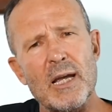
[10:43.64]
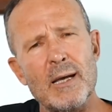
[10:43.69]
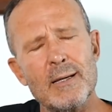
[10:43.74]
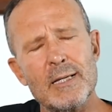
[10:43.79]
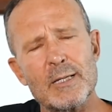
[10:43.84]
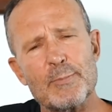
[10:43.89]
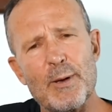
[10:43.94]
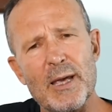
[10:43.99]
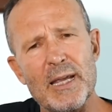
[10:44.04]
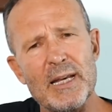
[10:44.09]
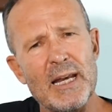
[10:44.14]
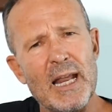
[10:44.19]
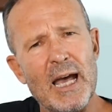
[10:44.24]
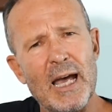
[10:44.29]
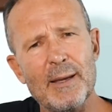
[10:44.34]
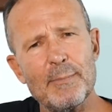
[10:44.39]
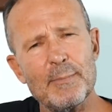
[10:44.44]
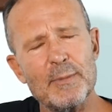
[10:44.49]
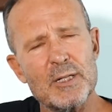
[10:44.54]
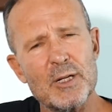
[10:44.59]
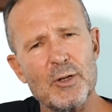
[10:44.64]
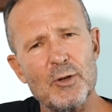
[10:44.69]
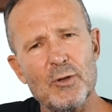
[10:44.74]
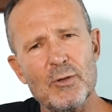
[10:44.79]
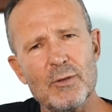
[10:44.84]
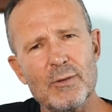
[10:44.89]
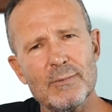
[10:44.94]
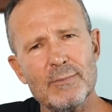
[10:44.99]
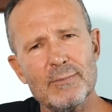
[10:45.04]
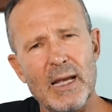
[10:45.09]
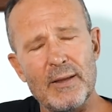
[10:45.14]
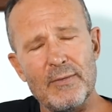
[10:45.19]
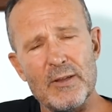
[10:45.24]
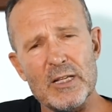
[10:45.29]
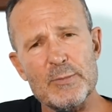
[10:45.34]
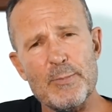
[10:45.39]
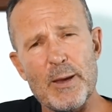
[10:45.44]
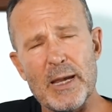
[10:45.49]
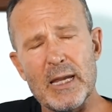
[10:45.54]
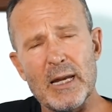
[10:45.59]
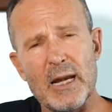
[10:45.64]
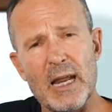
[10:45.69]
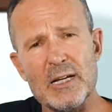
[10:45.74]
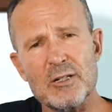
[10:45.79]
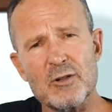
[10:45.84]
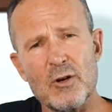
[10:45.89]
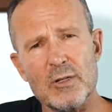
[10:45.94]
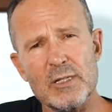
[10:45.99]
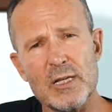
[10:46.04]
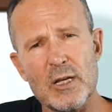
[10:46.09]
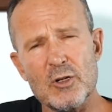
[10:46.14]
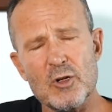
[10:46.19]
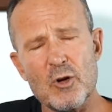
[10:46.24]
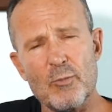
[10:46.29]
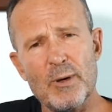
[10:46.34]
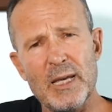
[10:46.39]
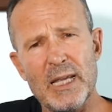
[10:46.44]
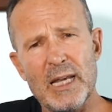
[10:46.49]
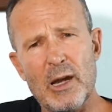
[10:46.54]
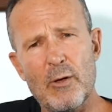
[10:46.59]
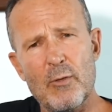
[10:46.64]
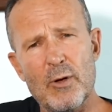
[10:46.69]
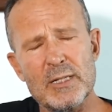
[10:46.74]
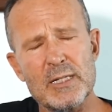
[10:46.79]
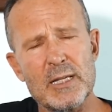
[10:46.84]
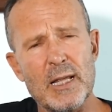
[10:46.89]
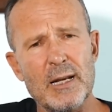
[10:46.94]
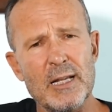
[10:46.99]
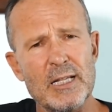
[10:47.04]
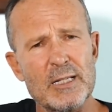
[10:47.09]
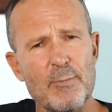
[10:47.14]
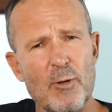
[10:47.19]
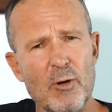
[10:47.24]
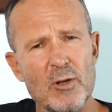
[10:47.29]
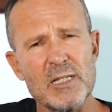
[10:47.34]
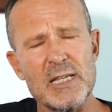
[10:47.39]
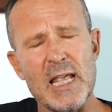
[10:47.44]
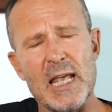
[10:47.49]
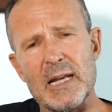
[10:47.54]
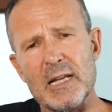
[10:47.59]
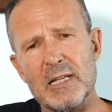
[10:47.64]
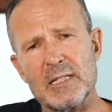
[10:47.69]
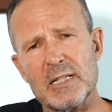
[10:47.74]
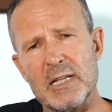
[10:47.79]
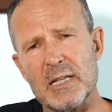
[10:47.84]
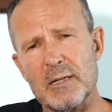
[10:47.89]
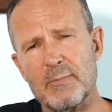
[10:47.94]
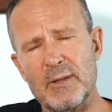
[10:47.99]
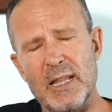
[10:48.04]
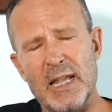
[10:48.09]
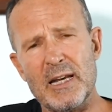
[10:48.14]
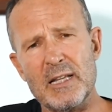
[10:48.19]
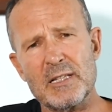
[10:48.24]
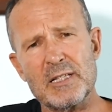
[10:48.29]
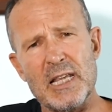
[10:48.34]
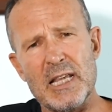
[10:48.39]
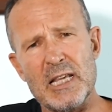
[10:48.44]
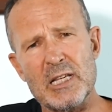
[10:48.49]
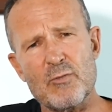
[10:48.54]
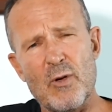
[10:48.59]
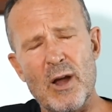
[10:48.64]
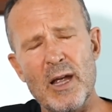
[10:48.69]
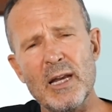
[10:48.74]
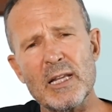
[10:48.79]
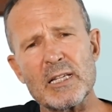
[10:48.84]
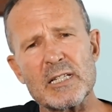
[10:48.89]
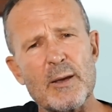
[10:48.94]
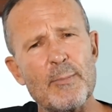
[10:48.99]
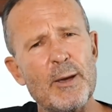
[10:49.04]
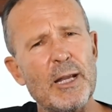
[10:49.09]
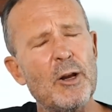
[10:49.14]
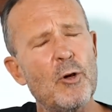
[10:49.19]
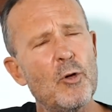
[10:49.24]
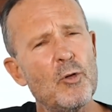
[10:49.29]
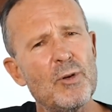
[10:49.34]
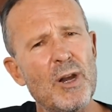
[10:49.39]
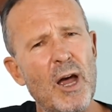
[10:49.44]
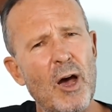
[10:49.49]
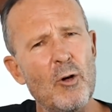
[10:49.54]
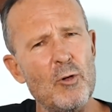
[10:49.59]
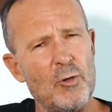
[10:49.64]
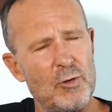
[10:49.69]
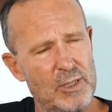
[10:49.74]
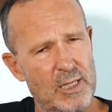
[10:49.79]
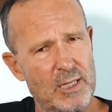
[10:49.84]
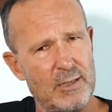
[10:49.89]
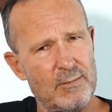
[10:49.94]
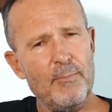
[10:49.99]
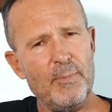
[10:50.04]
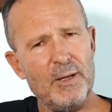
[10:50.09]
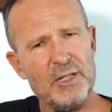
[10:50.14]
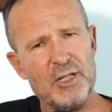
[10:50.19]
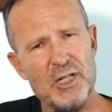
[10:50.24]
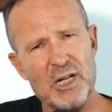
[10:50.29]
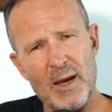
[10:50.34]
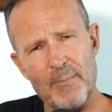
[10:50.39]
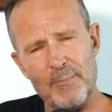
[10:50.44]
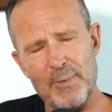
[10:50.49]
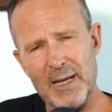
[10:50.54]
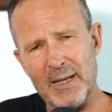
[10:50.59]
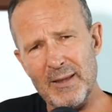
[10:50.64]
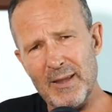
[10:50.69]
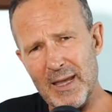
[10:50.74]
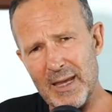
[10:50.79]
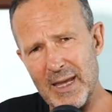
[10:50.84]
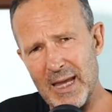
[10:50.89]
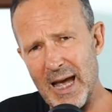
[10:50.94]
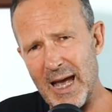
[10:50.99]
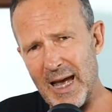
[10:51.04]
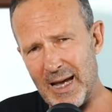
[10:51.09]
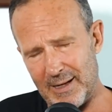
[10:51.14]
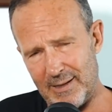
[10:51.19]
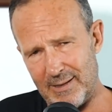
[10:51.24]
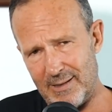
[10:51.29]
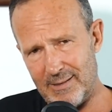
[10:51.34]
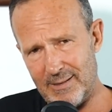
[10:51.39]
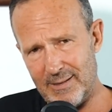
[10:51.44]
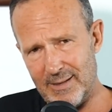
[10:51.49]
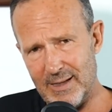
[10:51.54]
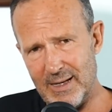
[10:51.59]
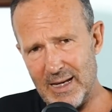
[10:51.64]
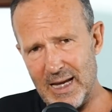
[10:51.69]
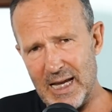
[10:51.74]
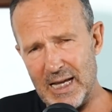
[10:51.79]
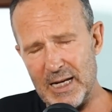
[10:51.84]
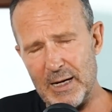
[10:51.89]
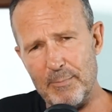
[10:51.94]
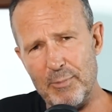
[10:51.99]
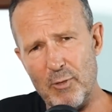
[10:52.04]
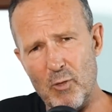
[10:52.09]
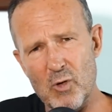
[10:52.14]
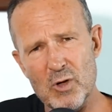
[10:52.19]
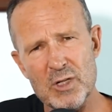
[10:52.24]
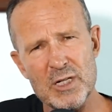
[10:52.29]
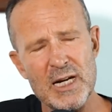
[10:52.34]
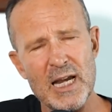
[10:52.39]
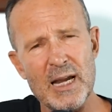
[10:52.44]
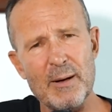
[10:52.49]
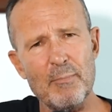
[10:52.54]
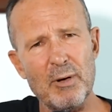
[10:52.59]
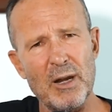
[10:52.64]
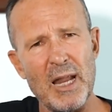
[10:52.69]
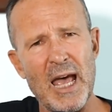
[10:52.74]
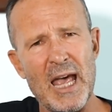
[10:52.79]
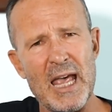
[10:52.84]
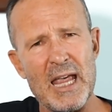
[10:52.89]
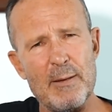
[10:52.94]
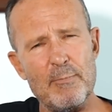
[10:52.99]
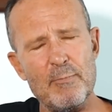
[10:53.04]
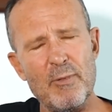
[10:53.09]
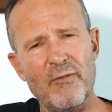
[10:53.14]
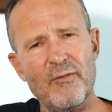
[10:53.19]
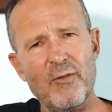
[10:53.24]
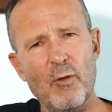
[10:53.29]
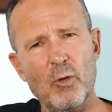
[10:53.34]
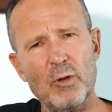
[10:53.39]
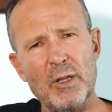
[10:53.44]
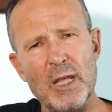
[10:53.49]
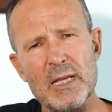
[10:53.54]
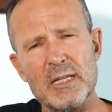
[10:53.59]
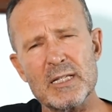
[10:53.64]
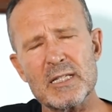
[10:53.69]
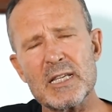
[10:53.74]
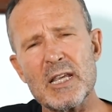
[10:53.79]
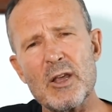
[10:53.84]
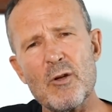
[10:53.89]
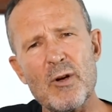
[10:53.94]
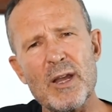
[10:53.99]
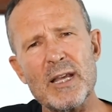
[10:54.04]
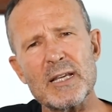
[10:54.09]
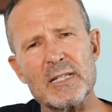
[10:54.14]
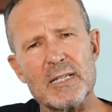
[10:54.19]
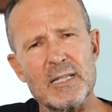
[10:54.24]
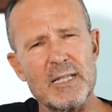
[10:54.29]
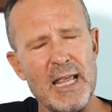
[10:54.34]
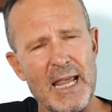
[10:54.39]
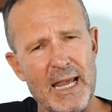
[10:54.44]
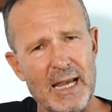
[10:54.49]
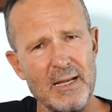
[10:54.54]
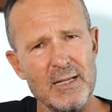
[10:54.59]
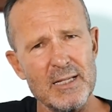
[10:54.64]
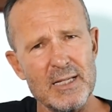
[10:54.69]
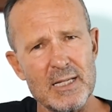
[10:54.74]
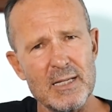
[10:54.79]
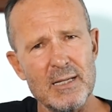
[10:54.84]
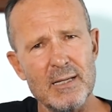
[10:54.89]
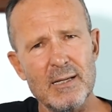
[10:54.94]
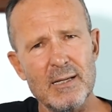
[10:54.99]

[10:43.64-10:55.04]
has been named too, and the speculation on social media is that it's Mossad, that it's the Israelis. I mean, who knows? But jumping the gun and apportioning blame before these serious things,